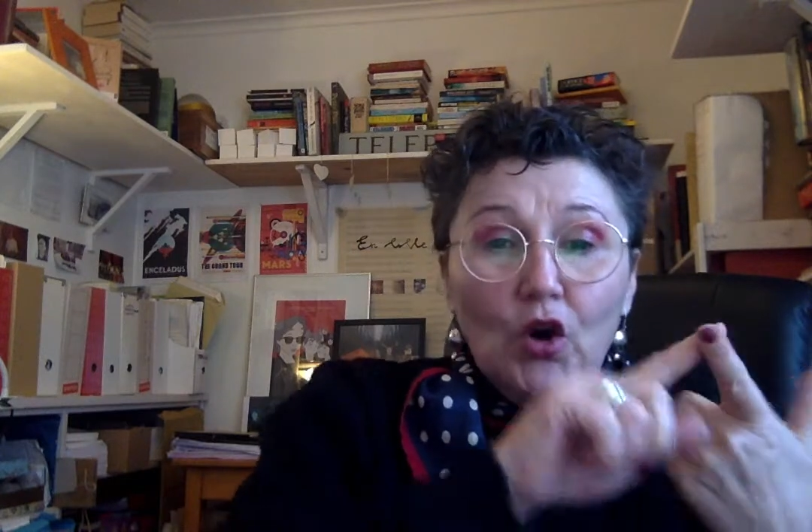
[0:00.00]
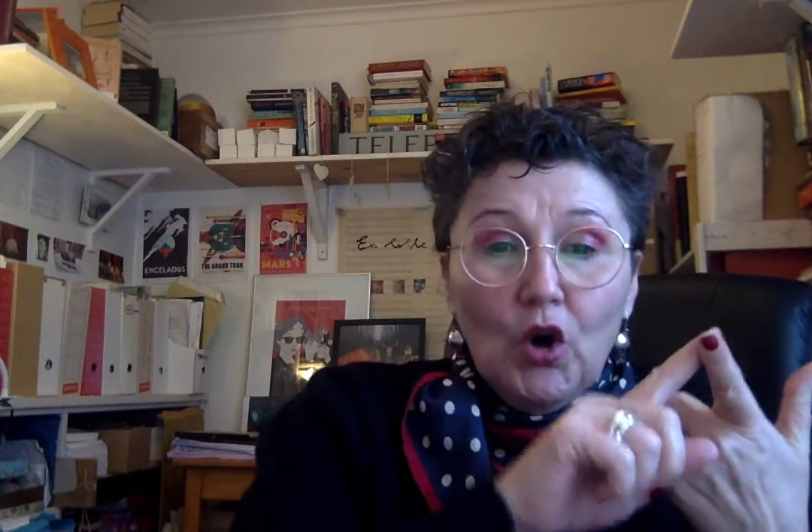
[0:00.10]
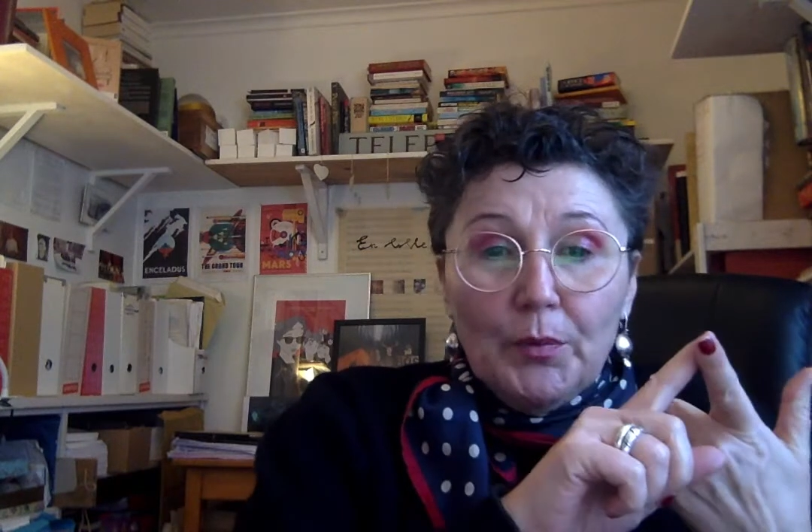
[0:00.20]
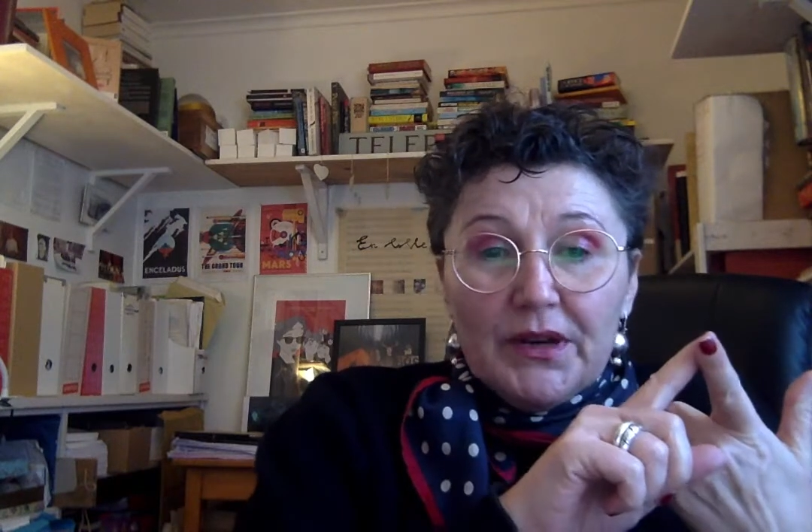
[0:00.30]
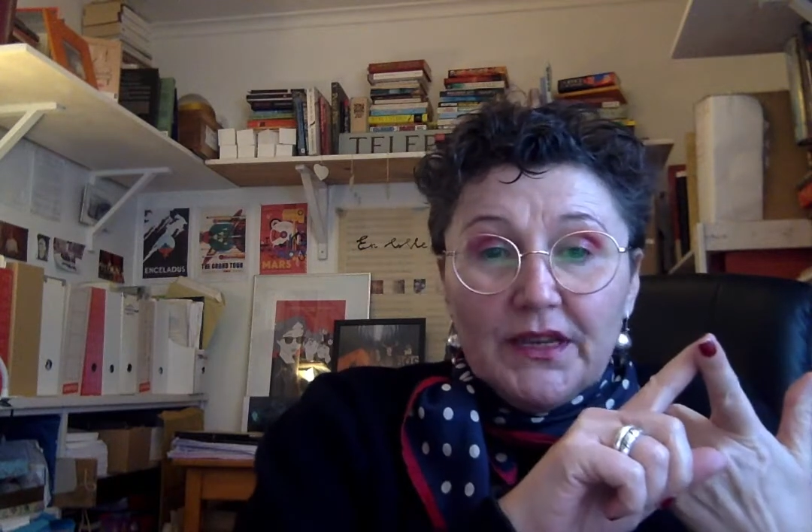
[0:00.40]

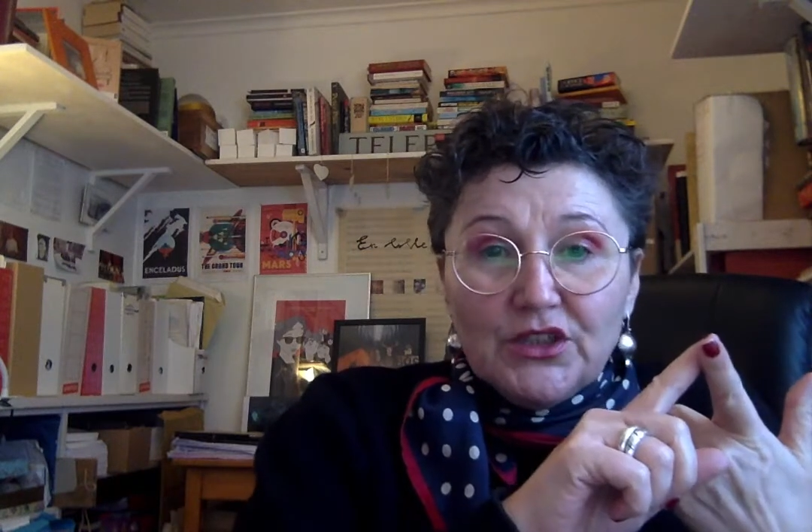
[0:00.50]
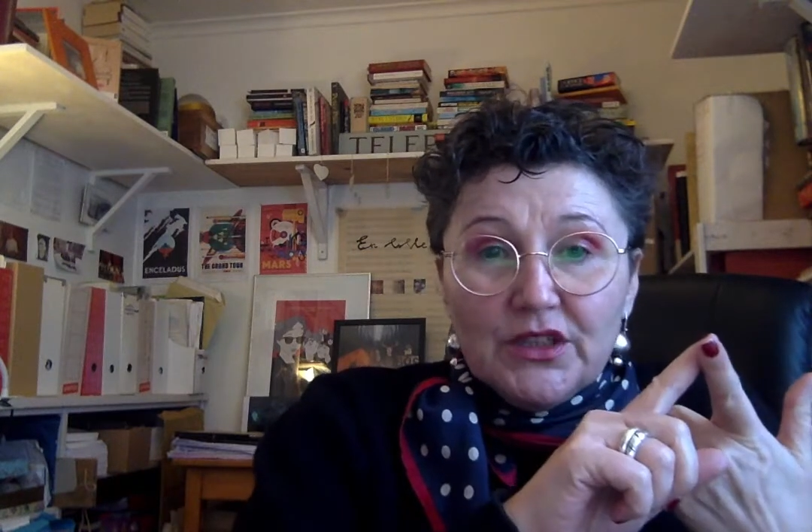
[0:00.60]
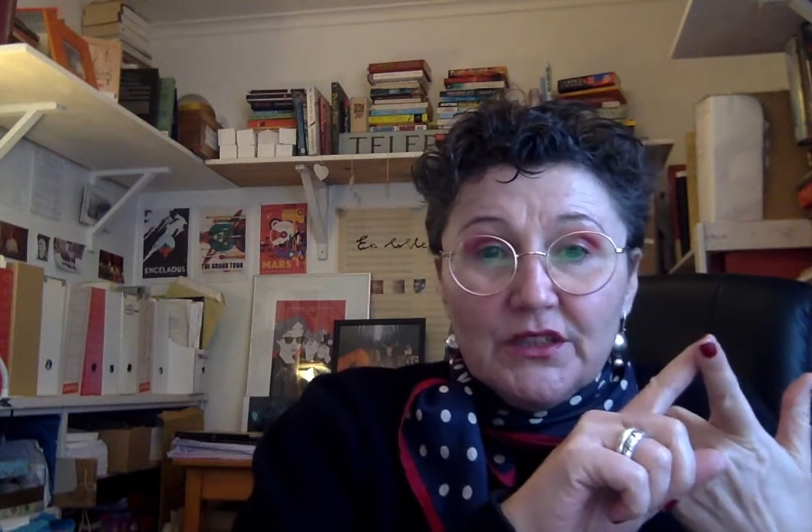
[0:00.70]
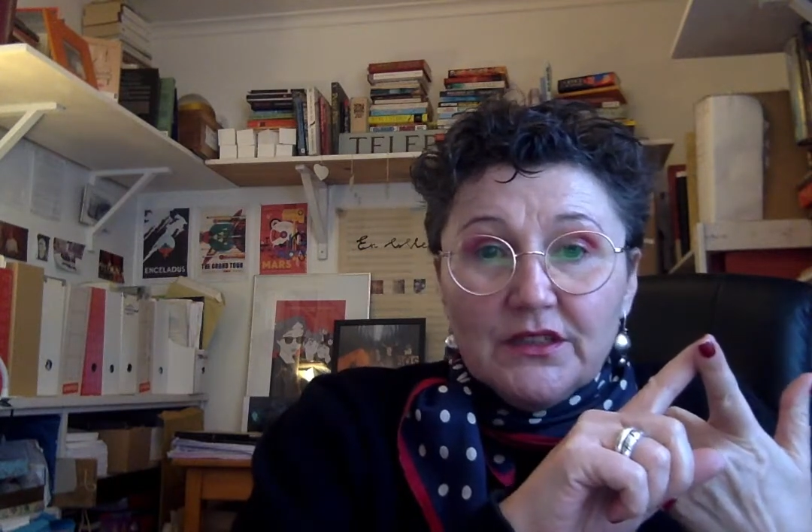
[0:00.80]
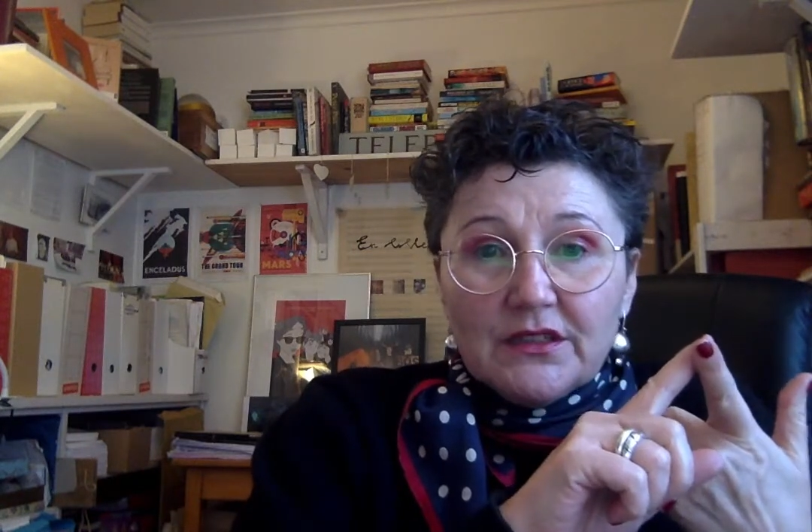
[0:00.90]

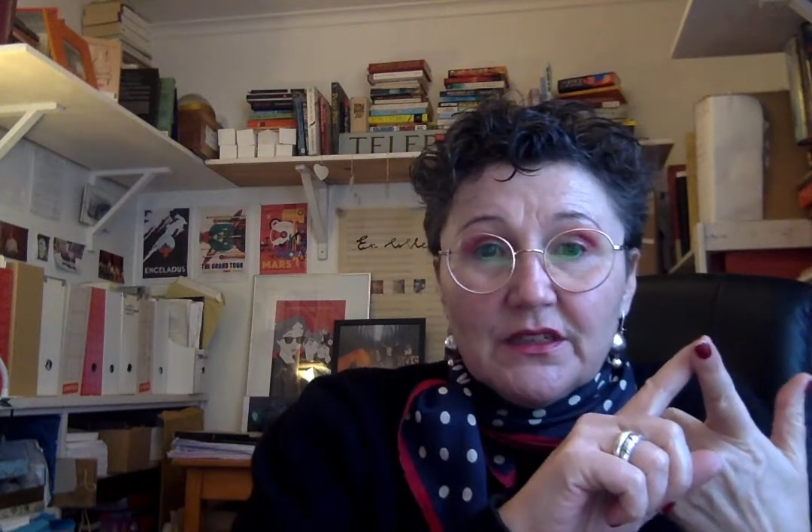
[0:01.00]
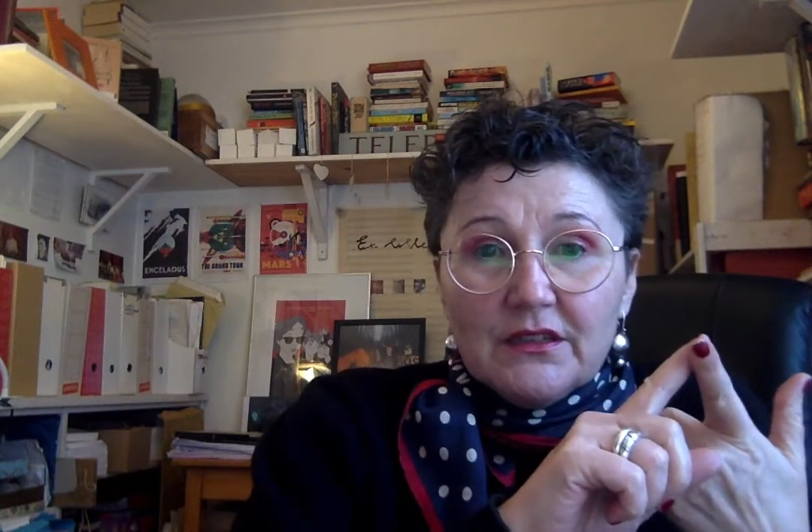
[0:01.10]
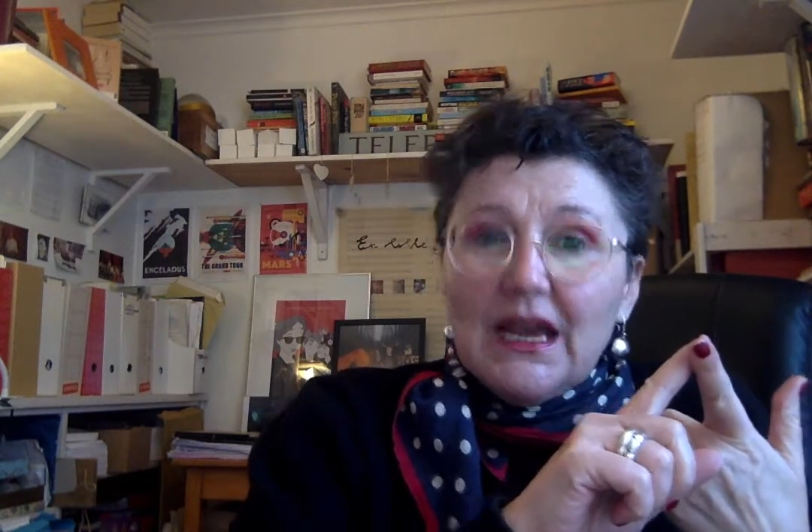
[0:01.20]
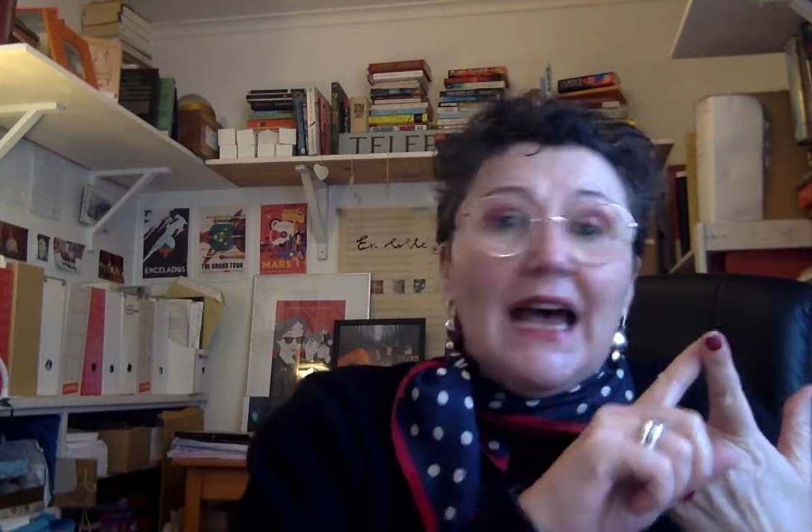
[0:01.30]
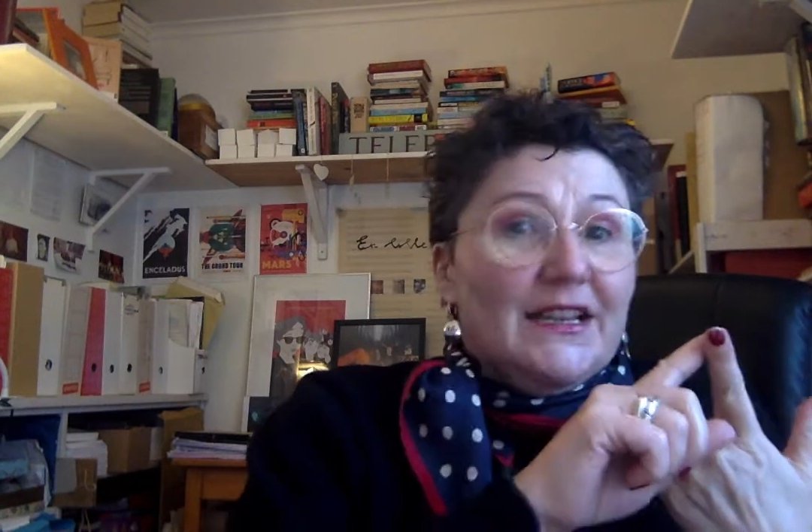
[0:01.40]
operations
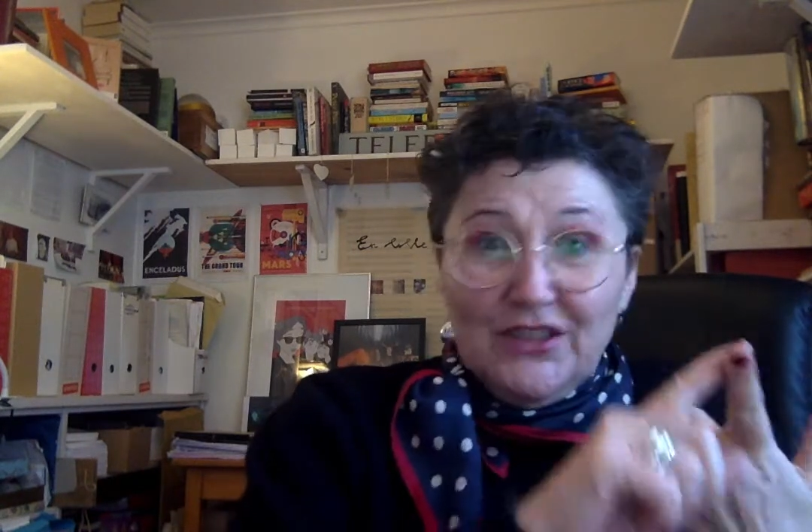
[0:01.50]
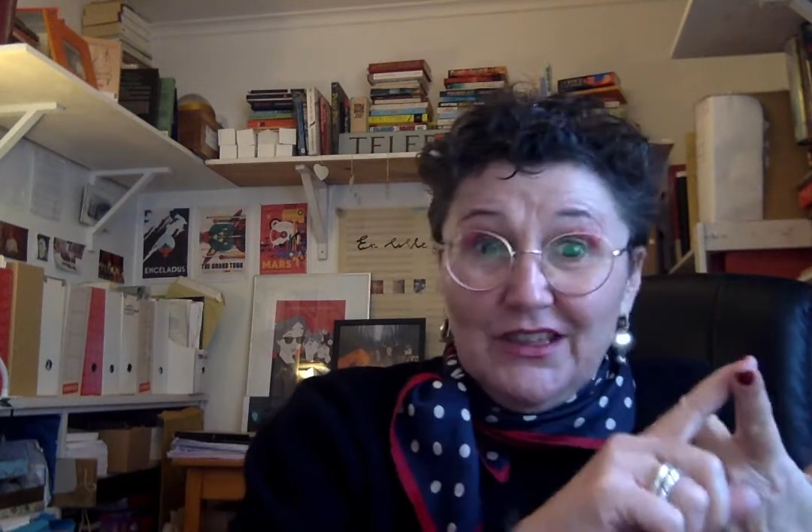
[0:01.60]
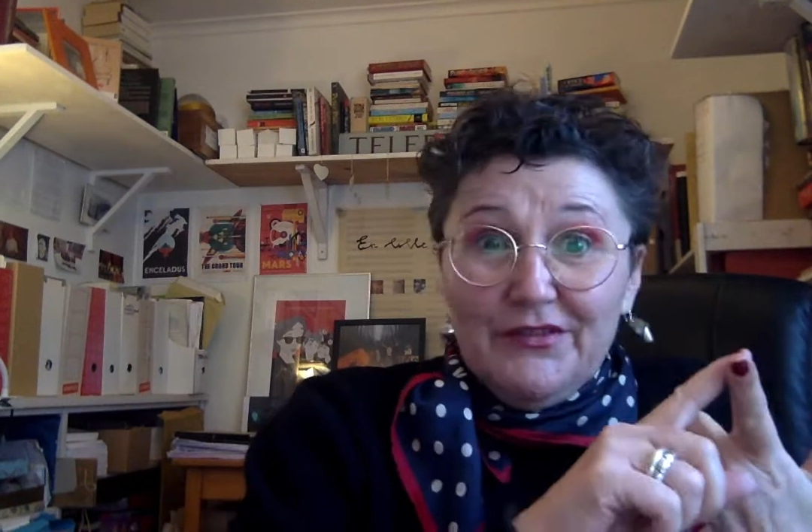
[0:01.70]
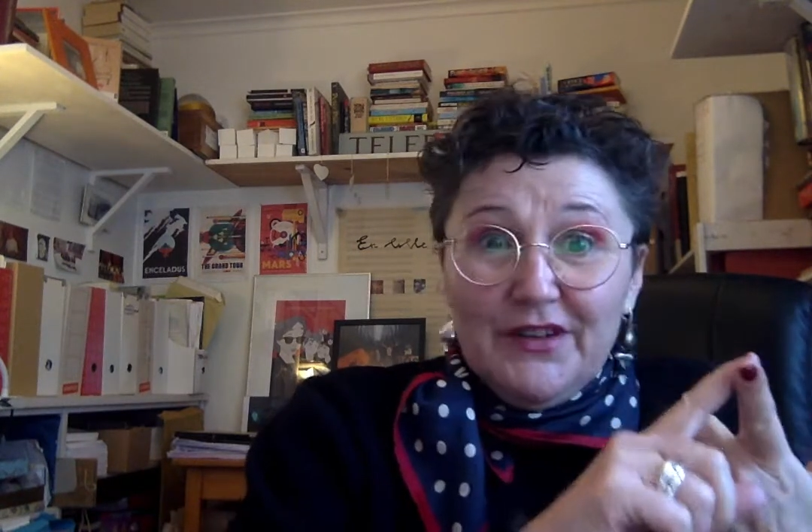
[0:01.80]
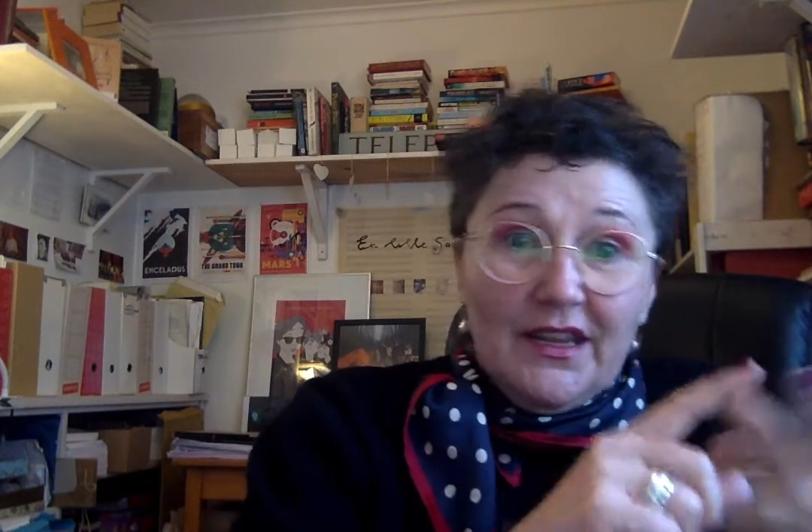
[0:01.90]
and
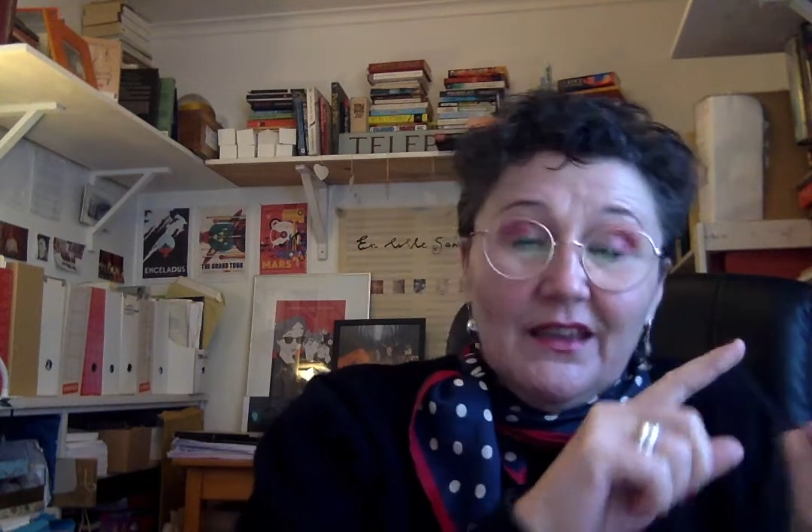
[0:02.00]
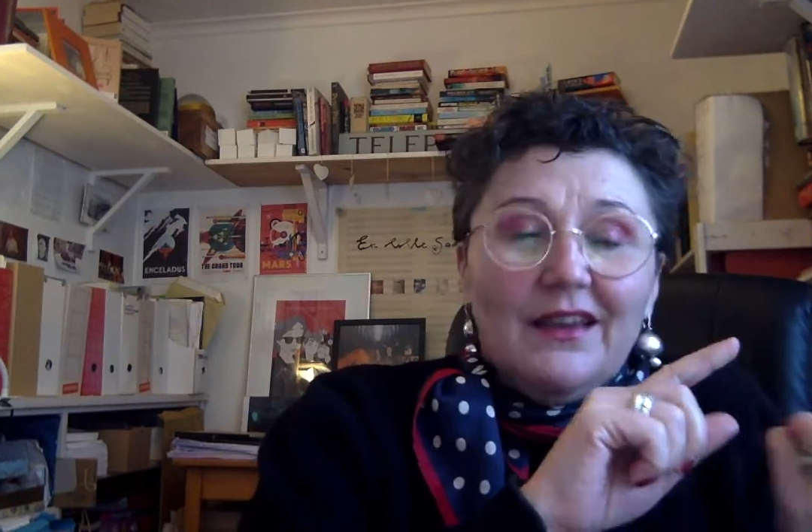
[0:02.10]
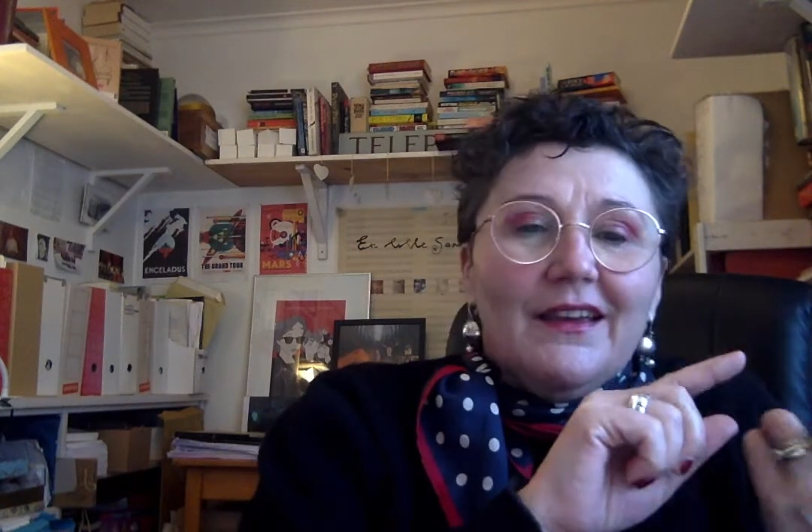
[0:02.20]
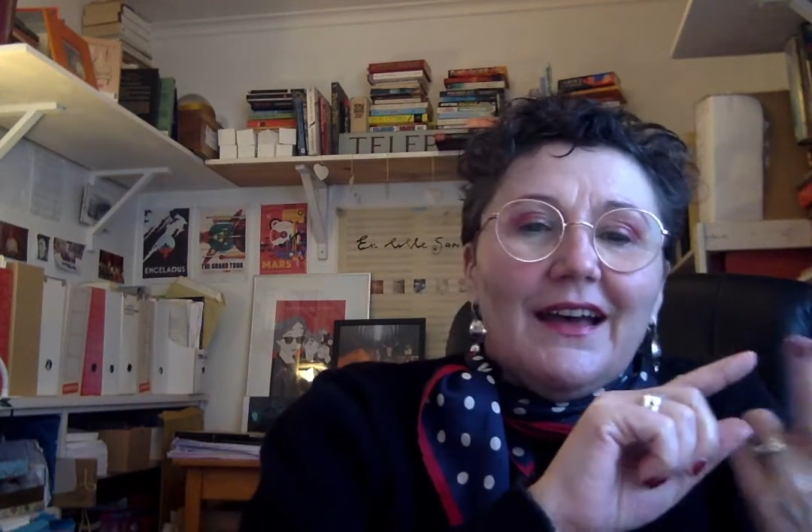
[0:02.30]
delivery,